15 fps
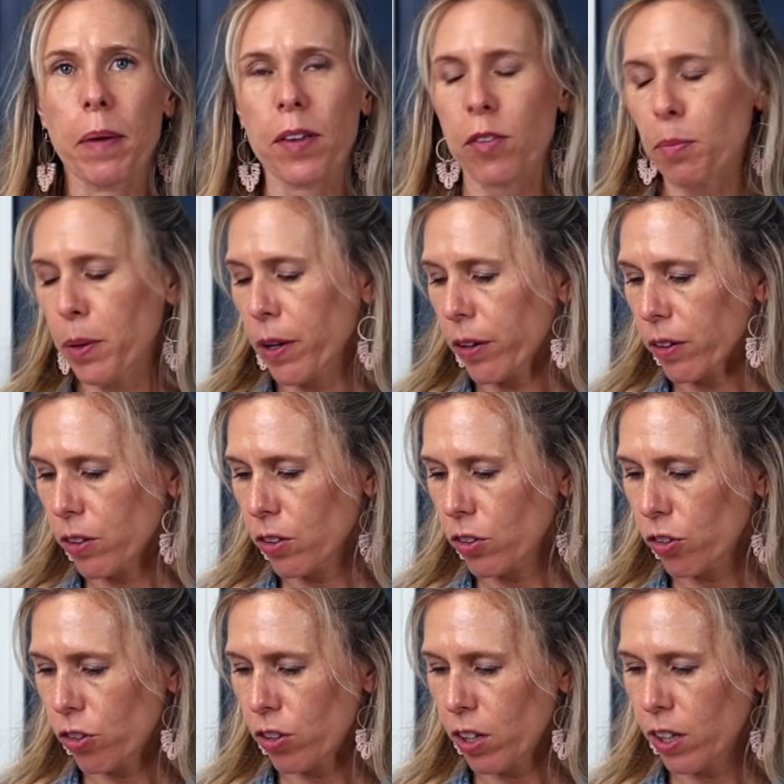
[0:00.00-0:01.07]
best part,
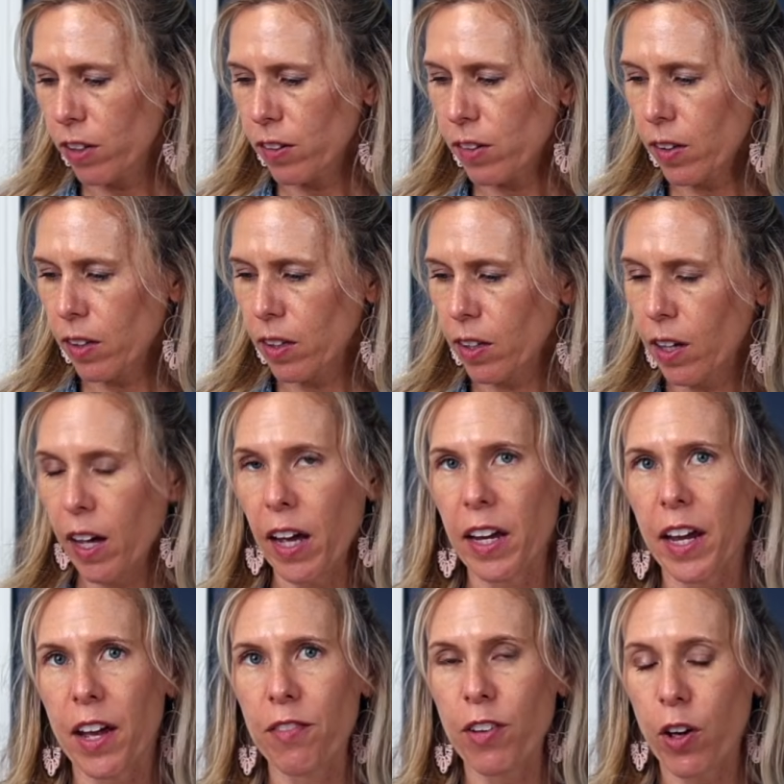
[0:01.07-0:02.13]
cheese. I
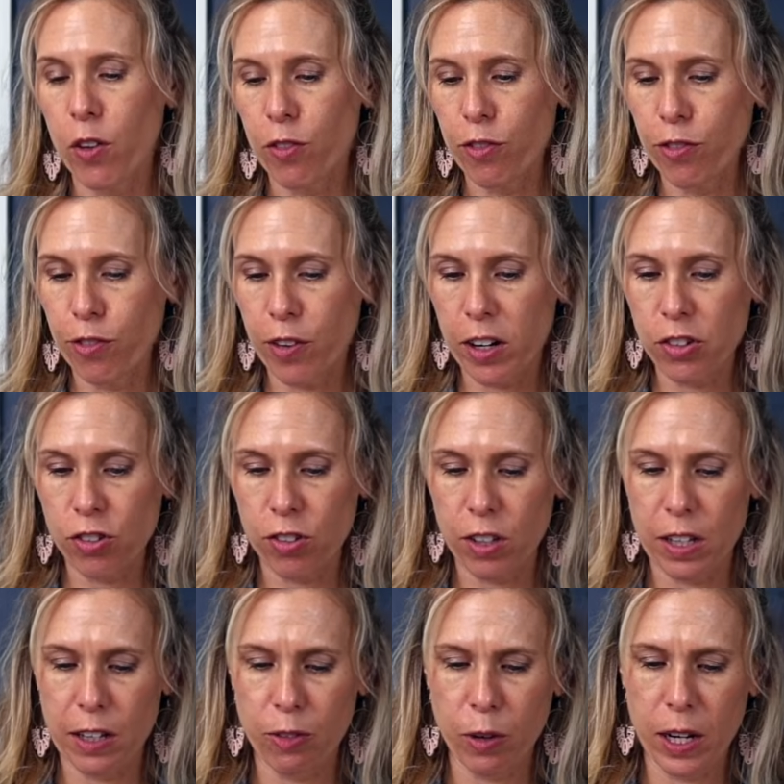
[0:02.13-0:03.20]
have
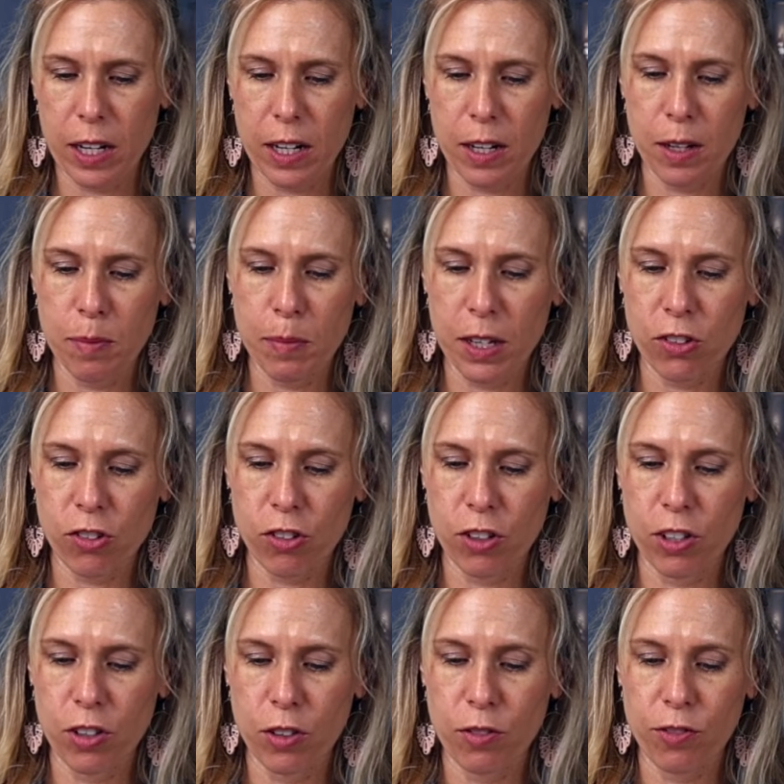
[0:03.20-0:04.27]
freshly grated. Make sure
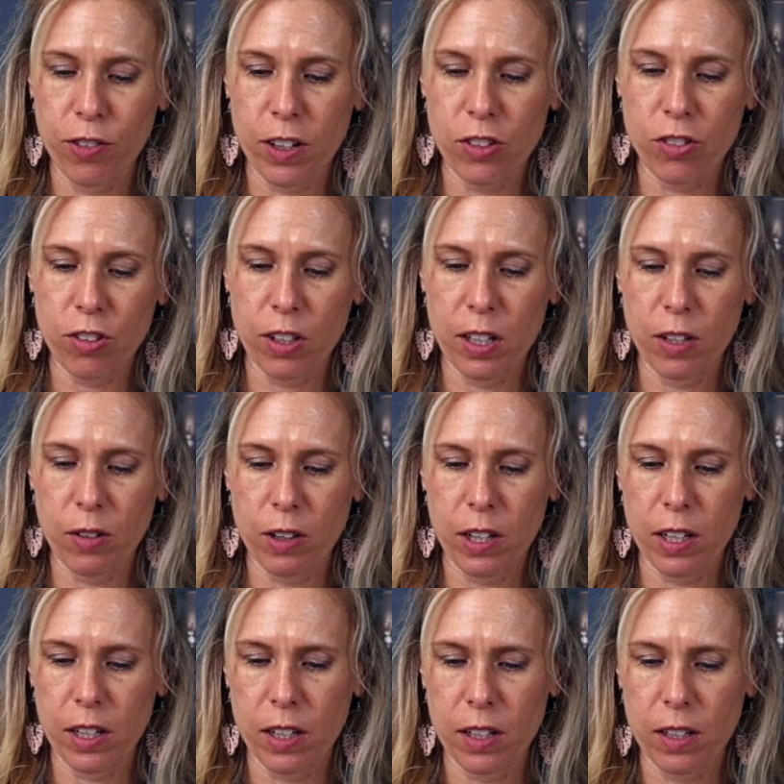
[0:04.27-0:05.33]
you do freshly
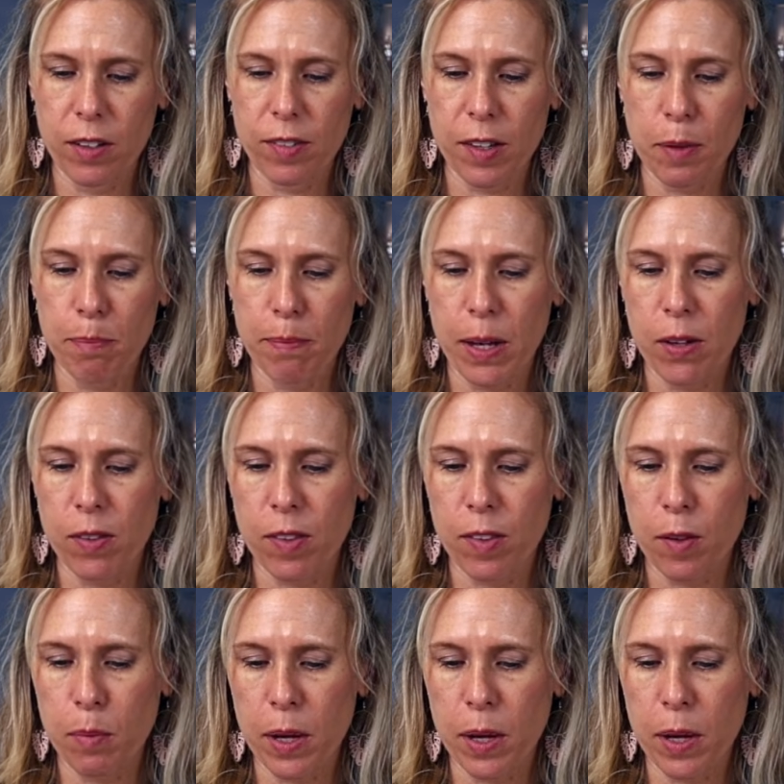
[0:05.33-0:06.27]
grated because it melts the